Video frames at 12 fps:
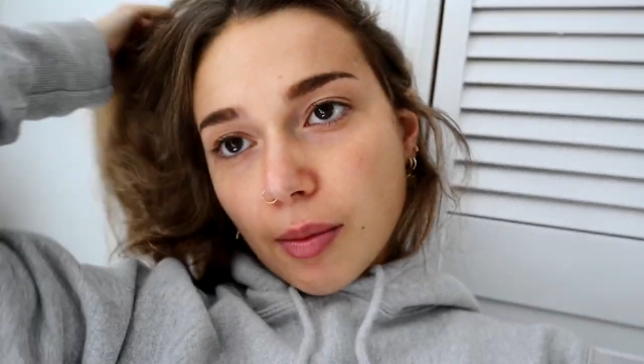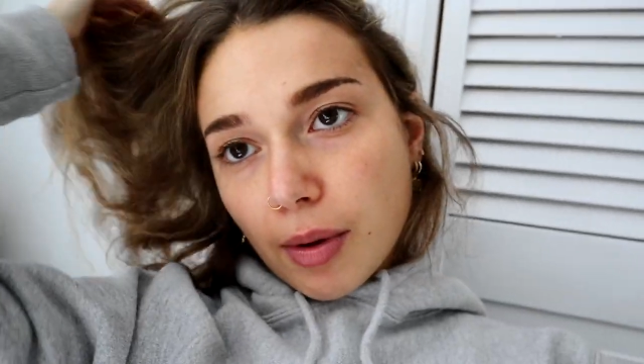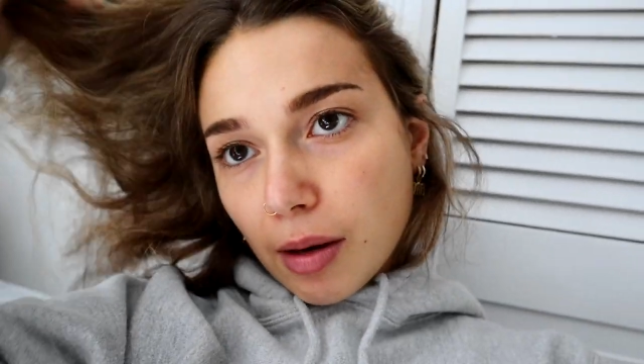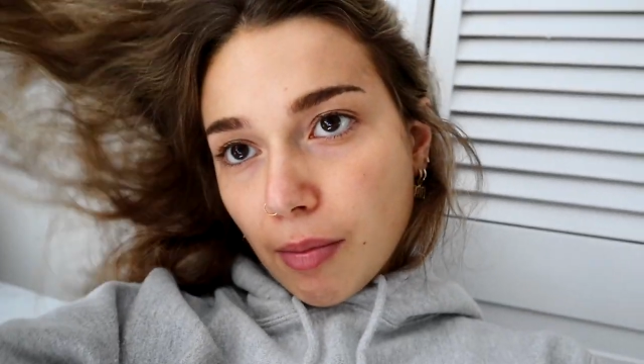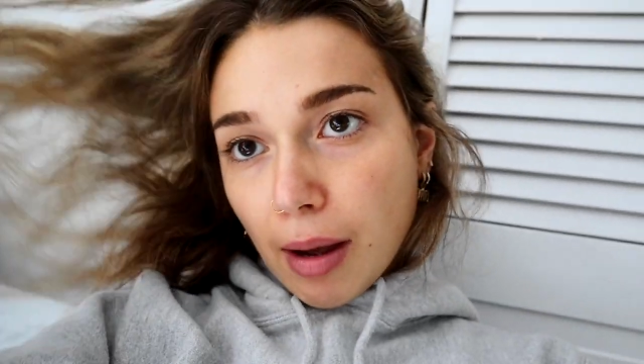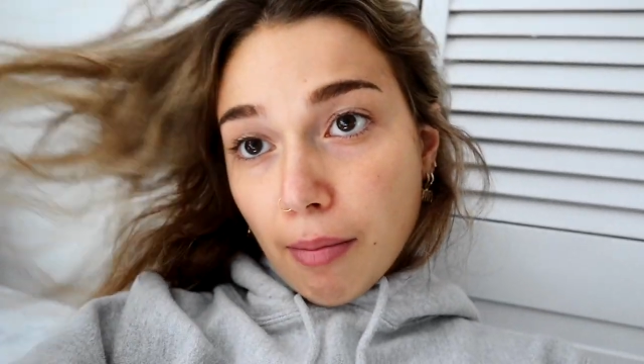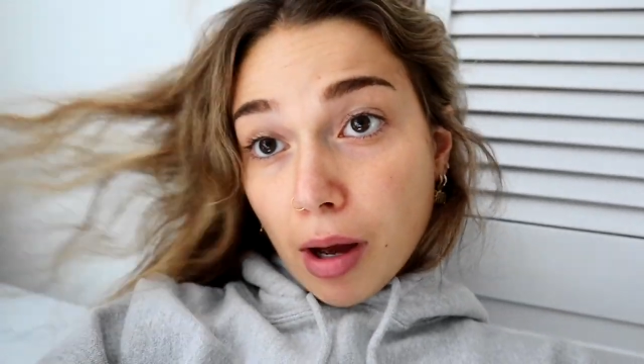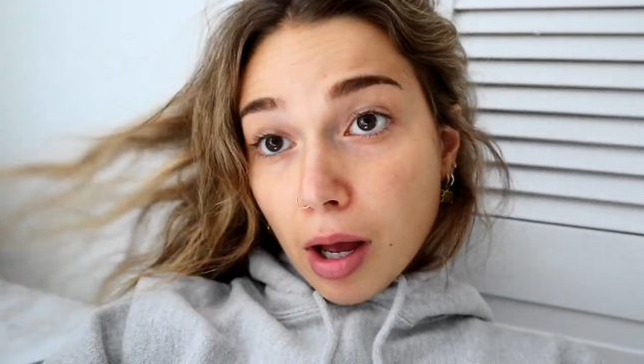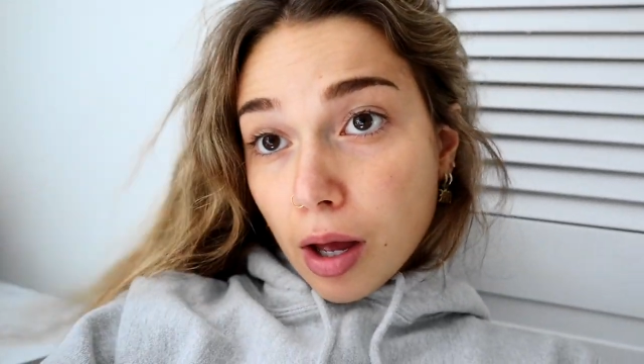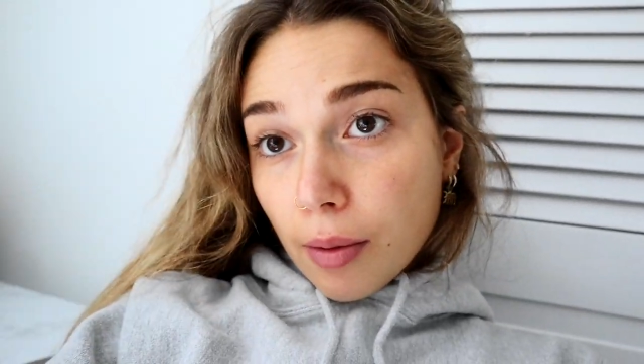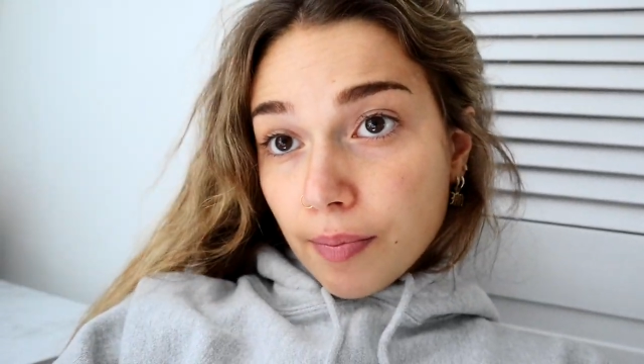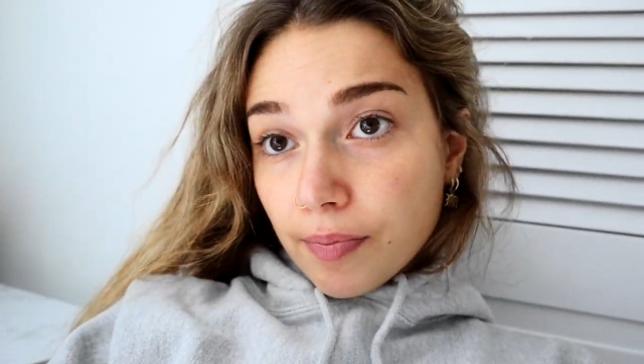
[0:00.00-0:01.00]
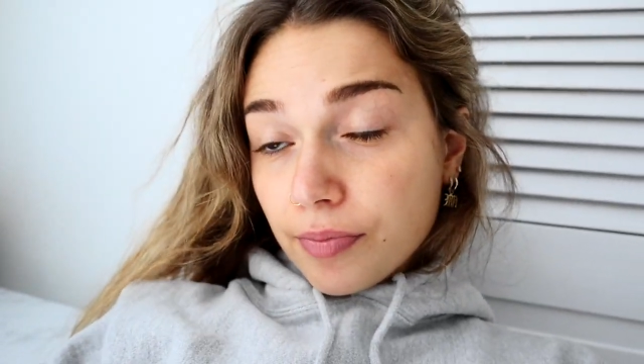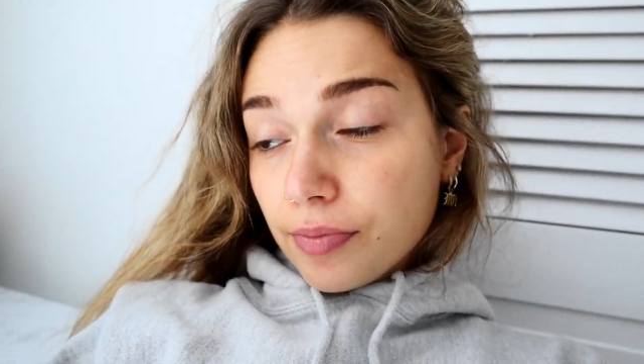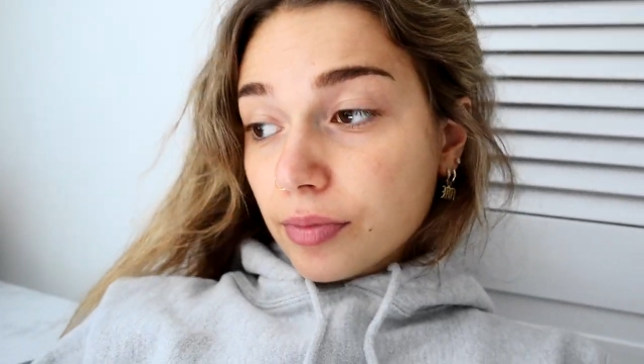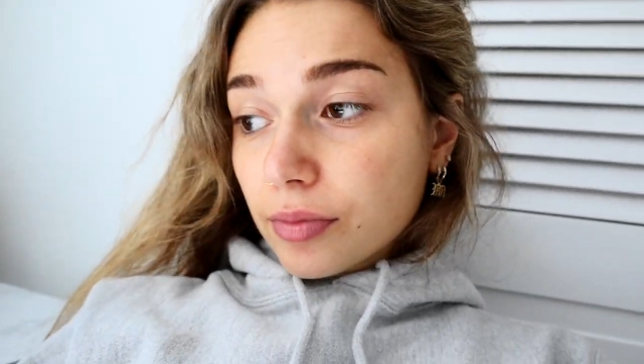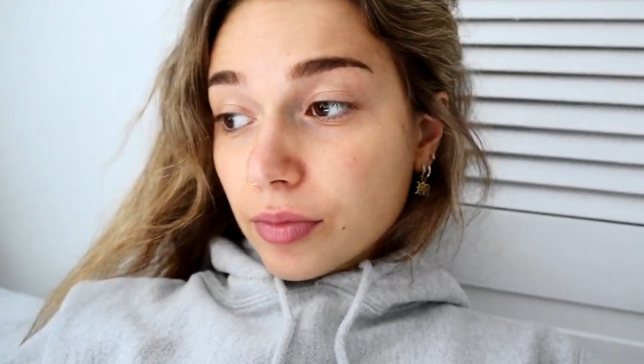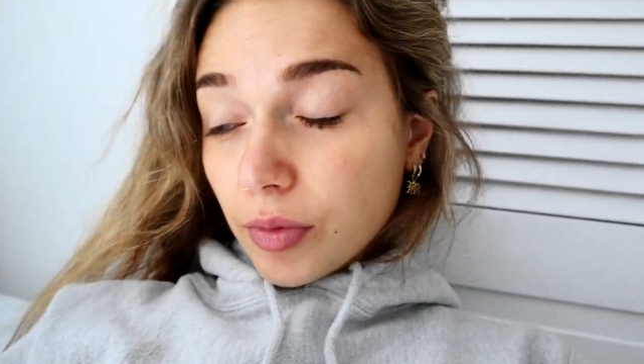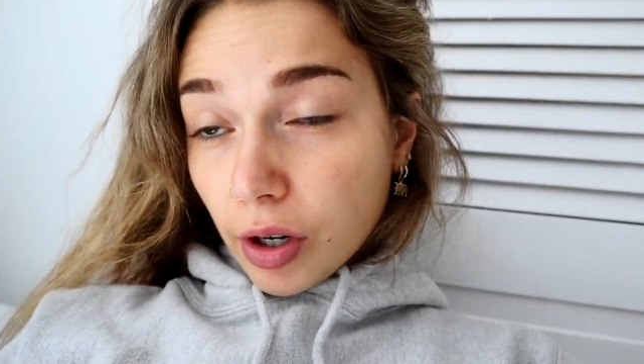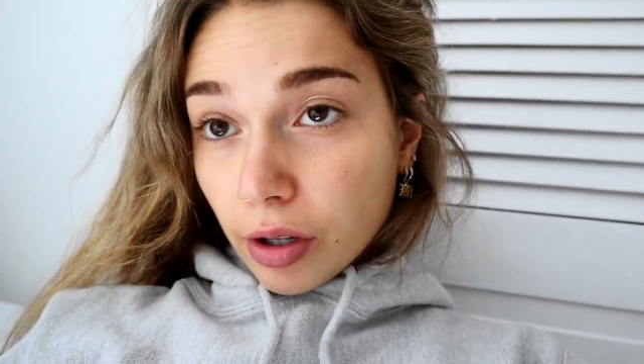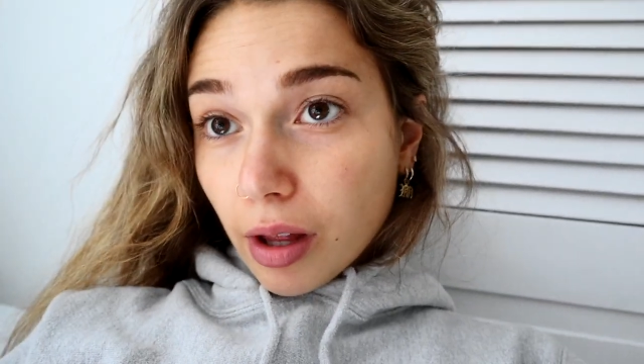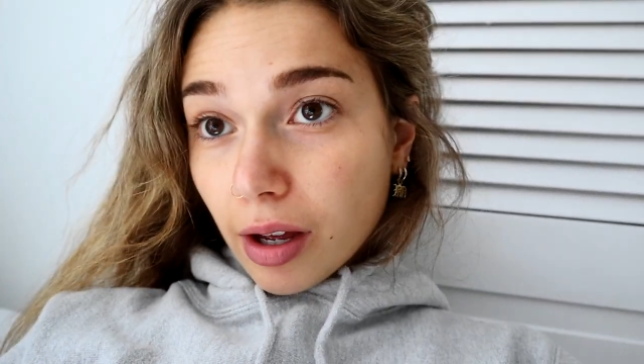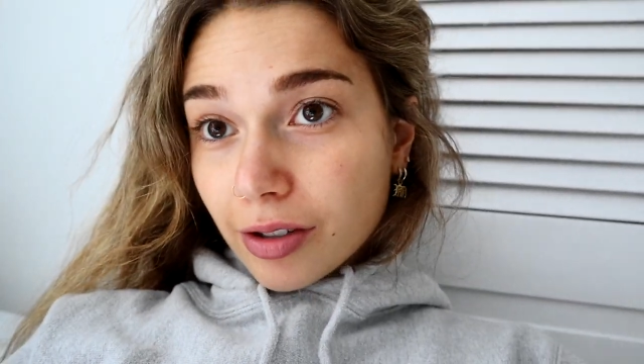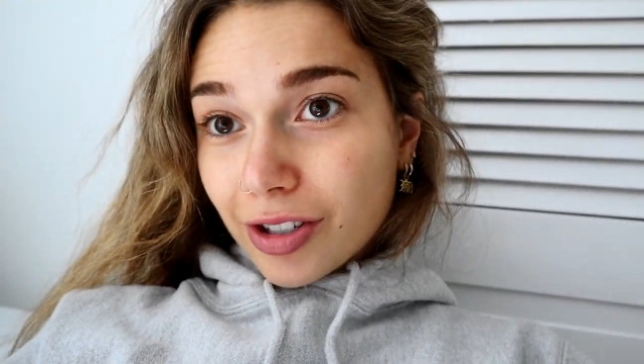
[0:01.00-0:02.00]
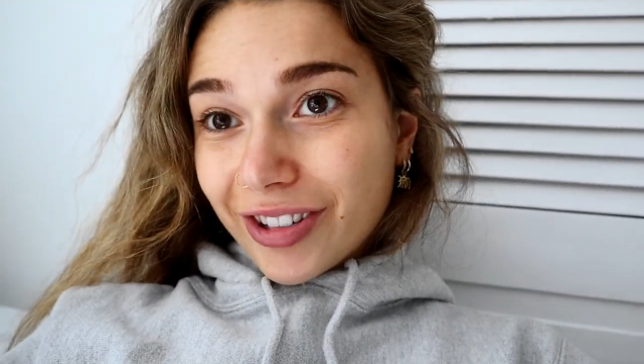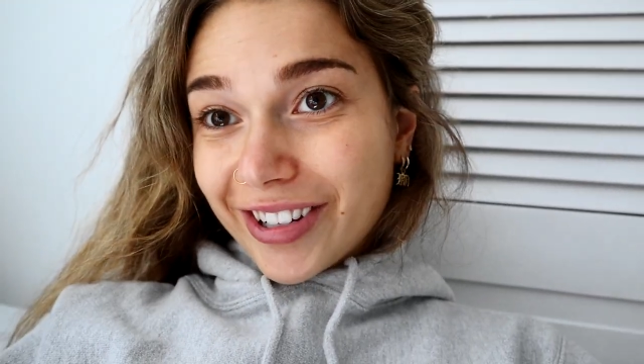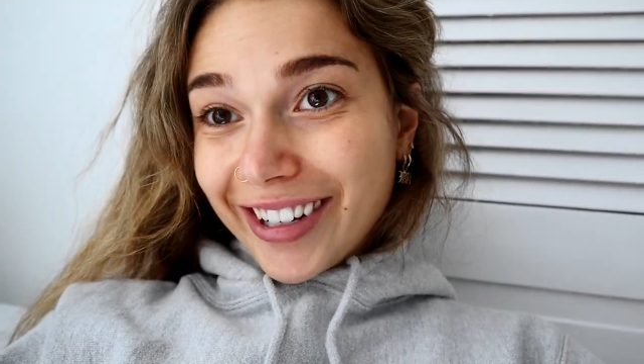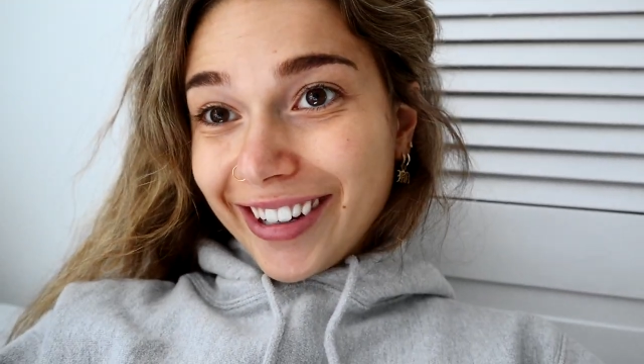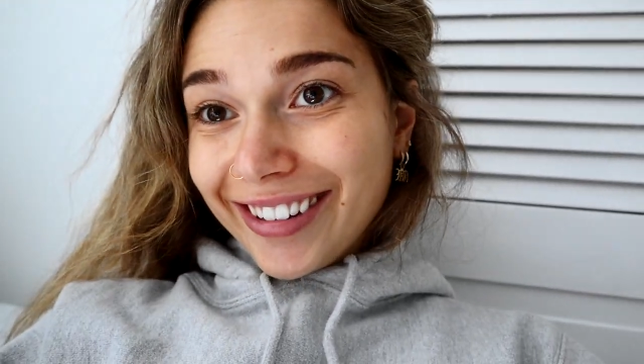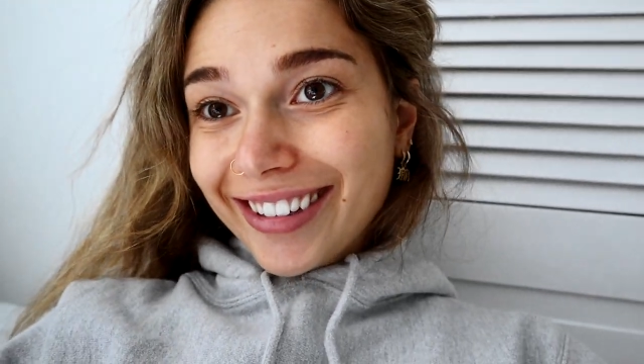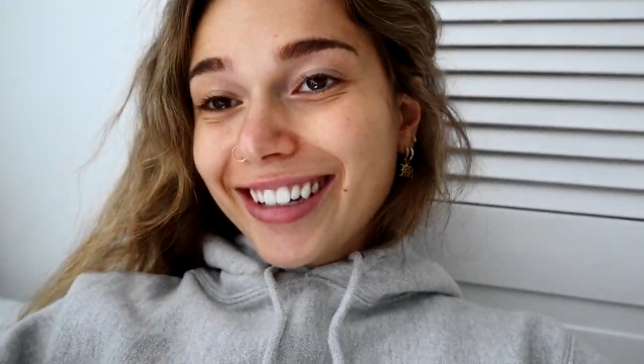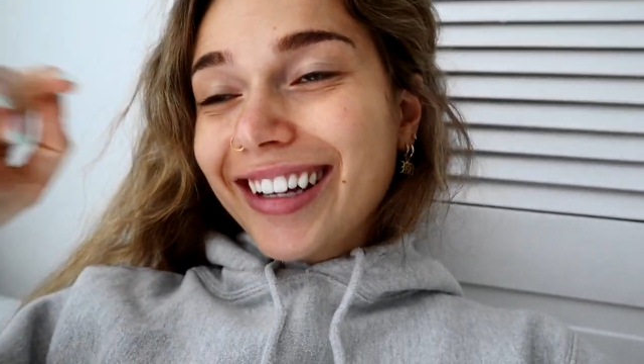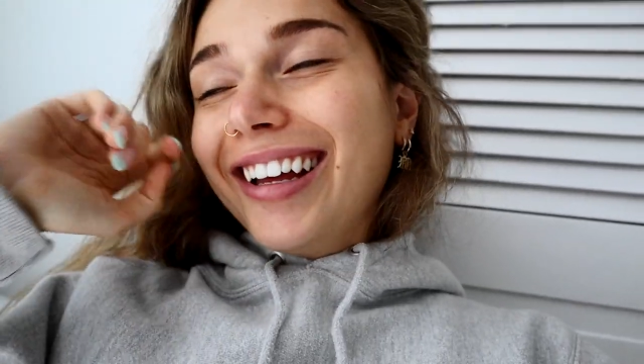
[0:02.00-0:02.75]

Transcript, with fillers: I made my mom her lunch too.